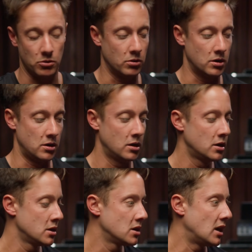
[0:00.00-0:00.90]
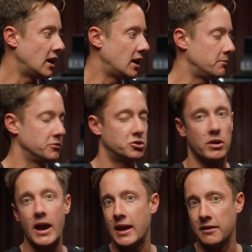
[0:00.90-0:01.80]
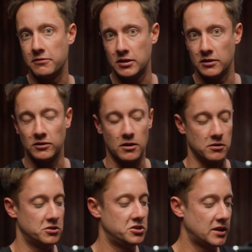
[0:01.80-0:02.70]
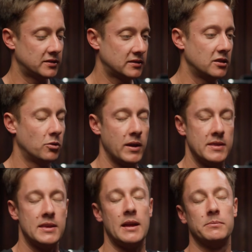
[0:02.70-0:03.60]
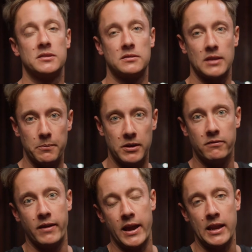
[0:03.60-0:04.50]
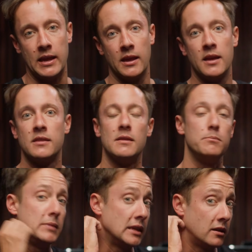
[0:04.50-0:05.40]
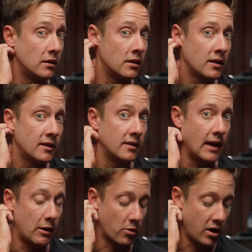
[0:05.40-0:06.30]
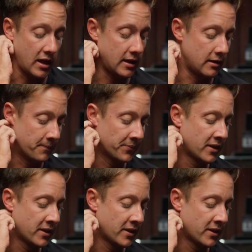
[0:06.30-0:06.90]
or drive to the song, just in the way that I'm subdividing the meter that we're in.